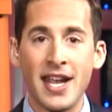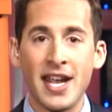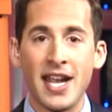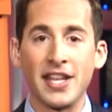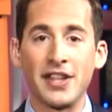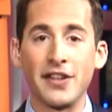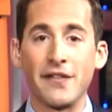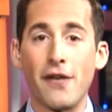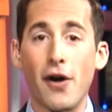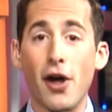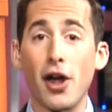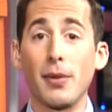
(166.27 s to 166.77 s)
and
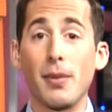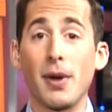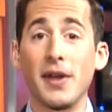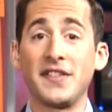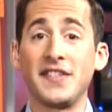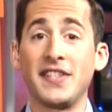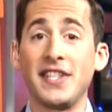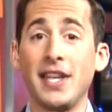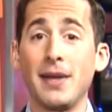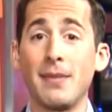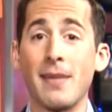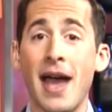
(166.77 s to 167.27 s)
the volleyball
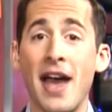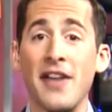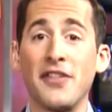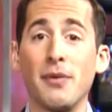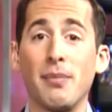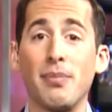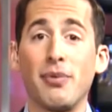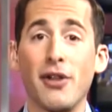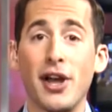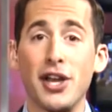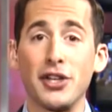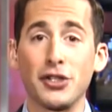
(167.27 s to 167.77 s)
team had the
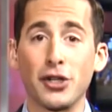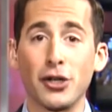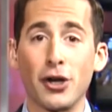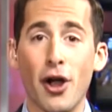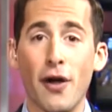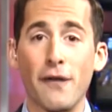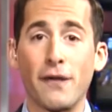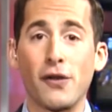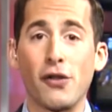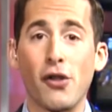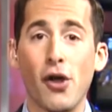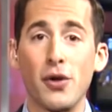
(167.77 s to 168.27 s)
pleasure
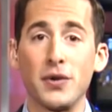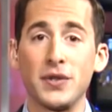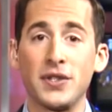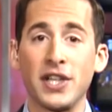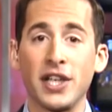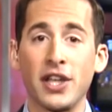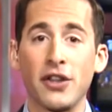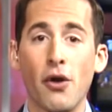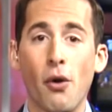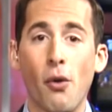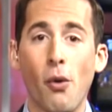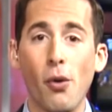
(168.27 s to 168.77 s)
of
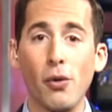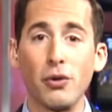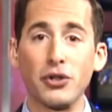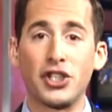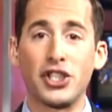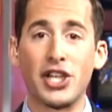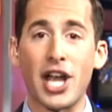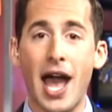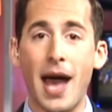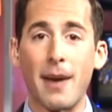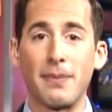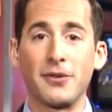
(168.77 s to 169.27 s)
closing the old
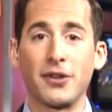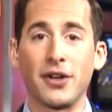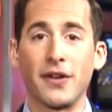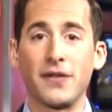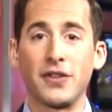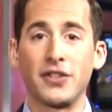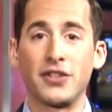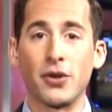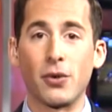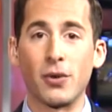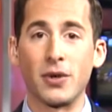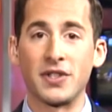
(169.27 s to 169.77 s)
chapter of
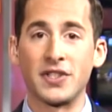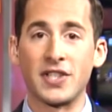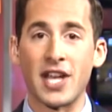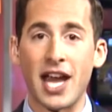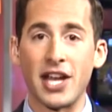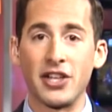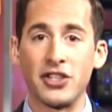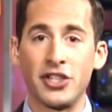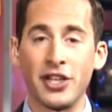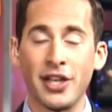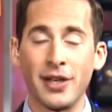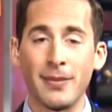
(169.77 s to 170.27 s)
the Torrance High
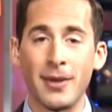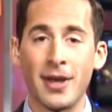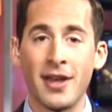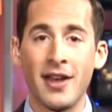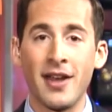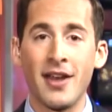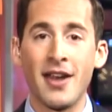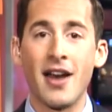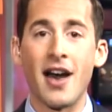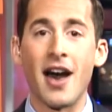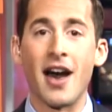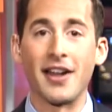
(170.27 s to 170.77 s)
Gym
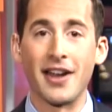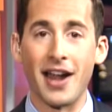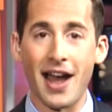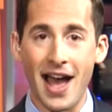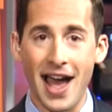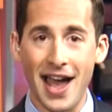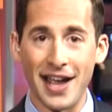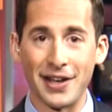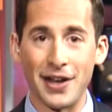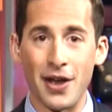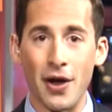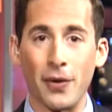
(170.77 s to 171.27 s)
on a
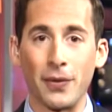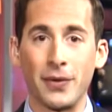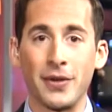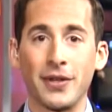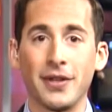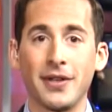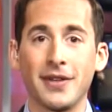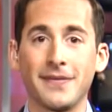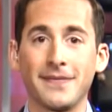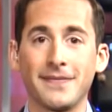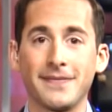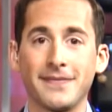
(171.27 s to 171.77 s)
high note.
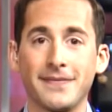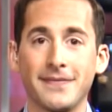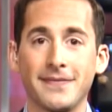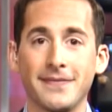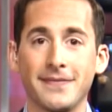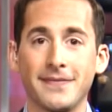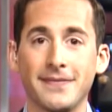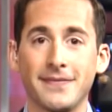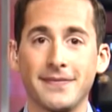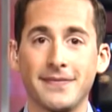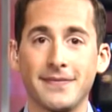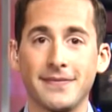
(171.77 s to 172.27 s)

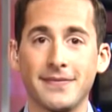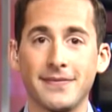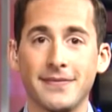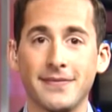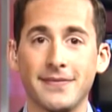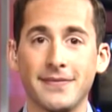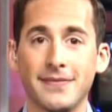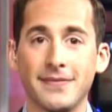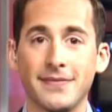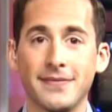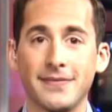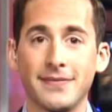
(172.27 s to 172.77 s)

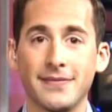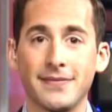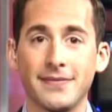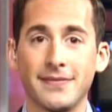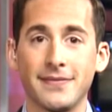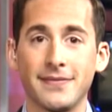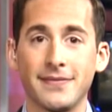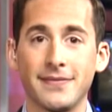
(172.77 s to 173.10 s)
The Torrance